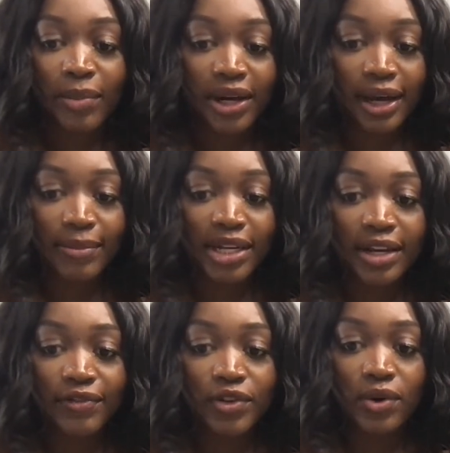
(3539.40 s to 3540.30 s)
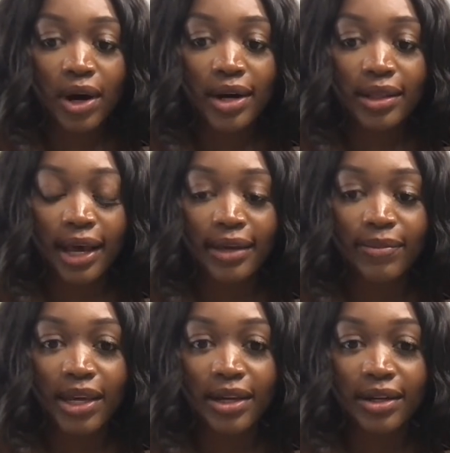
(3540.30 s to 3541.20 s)
But I mean, if you are like
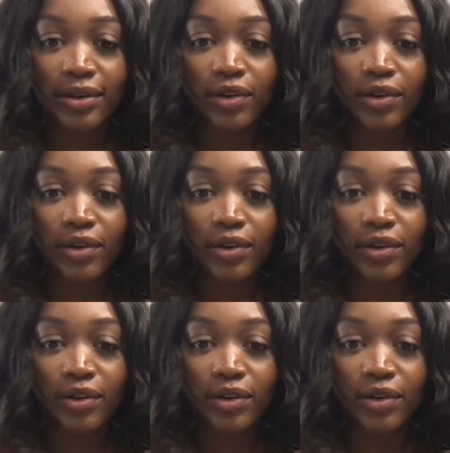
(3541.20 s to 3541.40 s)
making